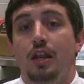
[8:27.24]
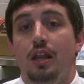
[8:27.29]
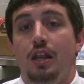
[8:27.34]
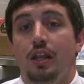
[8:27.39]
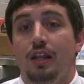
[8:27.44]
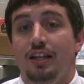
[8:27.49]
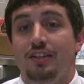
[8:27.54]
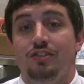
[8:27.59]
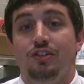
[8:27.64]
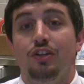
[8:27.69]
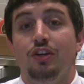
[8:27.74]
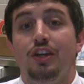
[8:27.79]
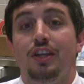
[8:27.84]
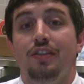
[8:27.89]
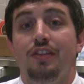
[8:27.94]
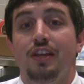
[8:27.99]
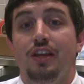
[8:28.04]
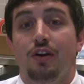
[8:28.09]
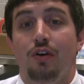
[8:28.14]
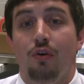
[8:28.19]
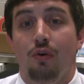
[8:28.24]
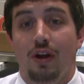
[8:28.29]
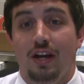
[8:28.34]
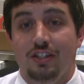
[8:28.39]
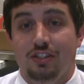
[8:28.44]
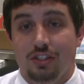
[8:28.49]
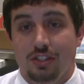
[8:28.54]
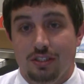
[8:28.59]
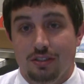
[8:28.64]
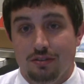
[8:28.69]
Let's look at the
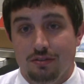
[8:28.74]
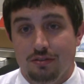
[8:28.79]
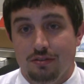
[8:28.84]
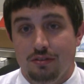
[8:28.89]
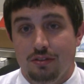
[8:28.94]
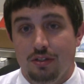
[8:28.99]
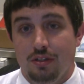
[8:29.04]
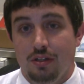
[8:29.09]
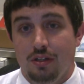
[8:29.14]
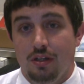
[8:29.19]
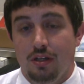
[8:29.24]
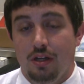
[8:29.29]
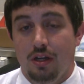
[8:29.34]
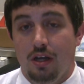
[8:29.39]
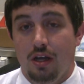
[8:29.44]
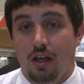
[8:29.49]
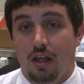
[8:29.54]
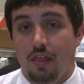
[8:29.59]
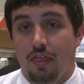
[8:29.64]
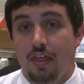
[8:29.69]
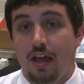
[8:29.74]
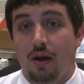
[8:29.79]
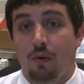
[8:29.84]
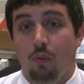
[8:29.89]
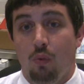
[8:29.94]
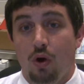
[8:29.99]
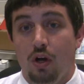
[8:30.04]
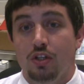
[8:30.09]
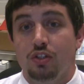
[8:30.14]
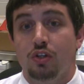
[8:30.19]
aggression that
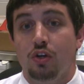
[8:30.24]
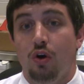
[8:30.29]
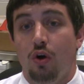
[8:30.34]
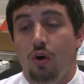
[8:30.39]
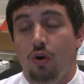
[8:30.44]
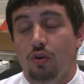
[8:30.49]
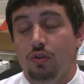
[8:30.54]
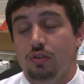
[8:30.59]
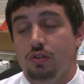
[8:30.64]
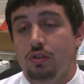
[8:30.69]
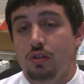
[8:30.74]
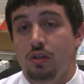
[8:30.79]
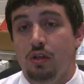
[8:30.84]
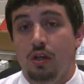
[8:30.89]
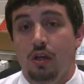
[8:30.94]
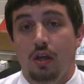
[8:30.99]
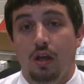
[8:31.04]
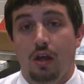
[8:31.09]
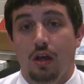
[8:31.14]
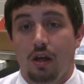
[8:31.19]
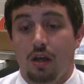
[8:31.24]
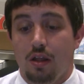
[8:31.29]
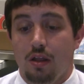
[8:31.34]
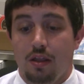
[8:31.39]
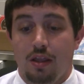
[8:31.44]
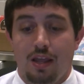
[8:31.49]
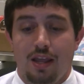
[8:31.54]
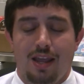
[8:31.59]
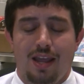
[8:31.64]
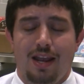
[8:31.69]
was caused,
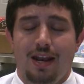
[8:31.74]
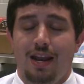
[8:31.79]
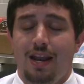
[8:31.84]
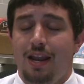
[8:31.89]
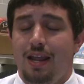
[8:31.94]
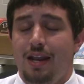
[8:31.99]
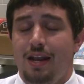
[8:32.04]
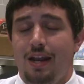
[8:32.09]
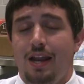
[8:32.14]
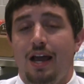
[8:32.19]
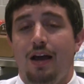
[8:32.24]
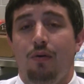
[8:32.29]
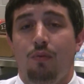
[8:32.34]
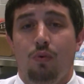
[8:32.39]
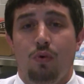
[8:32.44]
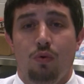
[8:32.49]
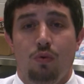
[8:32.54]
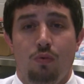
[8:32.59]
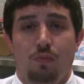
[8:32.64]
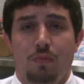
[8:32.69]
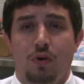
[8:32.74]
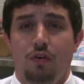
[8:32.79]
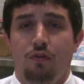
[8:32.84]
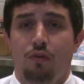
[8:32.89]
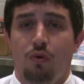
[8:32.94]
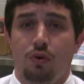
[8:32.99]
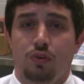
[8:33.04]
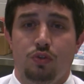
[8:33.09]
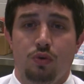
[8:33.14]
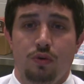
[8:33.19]
we'll
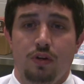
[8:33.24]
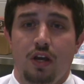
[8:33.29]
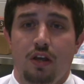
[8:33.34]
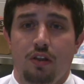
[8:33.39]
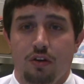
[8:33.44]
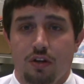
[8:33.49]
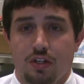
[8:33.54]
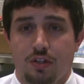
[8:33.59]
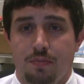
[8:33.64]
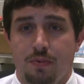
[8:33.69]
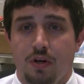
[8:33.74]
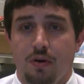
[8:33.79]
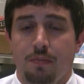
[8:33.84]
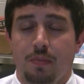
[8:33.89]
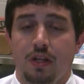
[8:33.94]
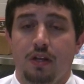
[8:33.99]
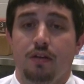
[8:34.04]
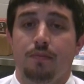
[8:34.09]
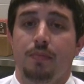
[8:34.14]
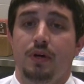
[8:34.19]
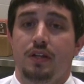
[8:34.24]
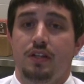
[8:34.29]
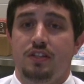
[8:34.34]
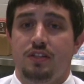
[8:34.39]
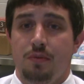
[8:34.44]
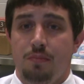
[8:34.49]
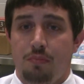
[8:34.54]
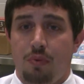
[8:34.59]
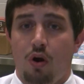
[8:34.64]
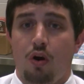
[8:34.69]
move on to another experiment, but
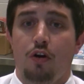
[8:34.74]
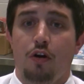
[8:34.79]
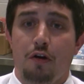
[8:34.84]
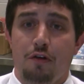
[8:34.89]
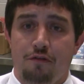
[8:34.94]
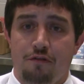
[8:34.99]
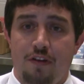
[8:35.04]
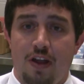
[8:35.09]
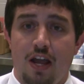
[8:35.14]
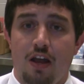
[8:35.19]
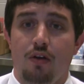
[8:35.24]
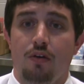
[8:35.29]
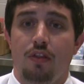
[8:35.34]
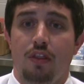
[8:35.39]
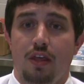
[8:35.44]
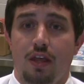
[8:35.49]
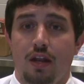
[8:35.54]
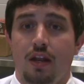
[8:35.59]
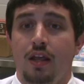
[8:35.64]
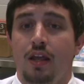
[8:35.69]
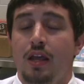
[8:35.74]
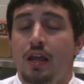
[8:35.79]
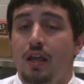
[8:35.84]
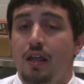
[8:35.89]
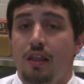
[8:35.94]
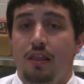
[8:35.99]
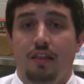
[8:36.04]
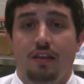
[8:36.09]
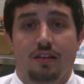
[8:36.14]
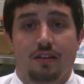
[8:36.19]
Zimbardo found that
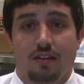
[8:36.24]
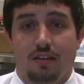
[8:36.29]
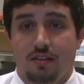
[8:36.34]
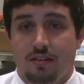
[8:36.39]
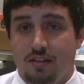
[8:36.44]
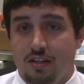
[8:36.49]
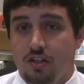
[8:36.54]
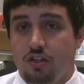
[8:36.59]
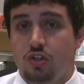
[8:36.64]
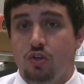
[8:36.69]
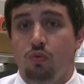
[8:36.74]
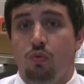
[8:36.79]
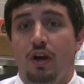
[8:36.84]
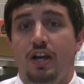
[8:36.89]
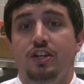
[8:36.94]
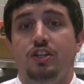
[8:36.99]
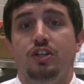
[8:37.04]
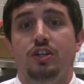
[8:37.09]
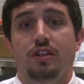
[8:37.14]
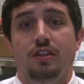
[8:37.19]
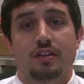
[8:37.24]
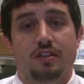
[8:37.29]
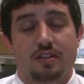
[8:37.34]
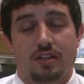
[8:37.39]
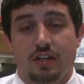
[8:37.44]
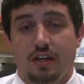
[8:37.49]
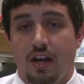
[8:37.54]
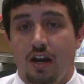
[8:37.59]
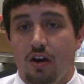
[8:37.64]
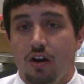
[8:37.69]
the situation, the
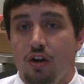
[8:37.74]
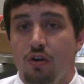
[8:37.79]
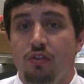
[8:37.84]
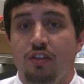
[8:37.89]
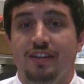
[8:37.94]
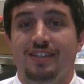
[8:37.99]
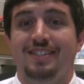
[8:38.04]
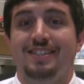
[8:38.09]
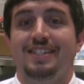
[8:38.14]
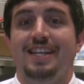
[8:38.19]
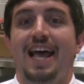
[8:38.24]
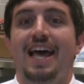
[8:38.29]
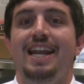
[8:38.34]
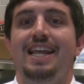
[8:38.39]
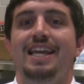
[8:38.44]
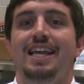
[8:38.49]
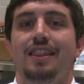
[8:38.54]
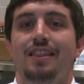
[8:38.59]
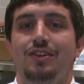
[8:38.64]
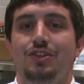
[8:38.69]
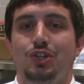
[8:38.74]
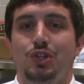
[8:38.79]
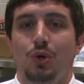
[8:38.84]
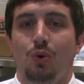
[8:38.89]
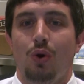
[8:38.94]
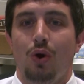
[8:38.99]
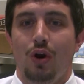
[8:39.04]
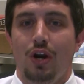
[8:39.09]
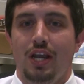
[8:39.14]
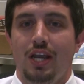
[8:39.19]
scenario, the setting that
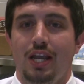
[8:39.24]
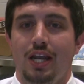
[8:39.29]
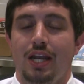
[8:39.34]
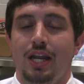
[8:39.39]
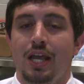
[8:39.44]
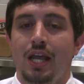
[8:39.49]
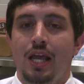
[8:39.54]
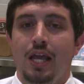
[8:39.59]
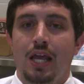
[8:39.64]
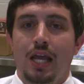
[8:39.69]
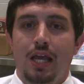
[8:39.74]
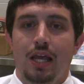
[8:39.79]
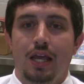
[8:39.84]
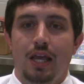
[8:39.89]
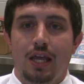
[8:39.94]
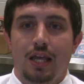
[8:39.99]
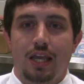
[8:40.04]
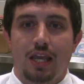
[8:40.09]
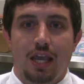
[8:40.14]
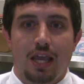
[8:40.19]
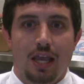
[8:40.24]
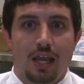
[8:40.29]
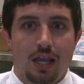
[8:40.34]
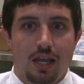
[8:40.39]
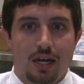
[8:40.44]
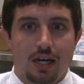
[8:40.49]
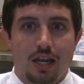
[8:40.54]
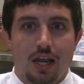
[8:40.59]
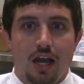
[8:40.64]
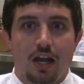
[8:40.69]
you are in
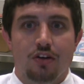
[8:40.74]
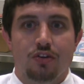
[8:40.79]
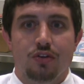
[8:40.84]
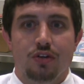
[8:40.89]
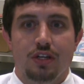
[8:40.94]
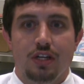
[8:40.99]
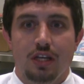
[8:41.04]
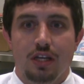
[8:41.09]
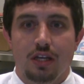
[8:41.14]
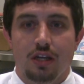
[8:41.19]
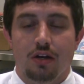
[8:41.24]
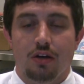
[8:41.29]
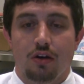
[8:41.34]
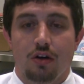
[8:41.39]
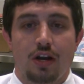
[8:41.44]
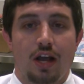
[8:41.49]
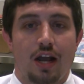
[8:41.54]
can predict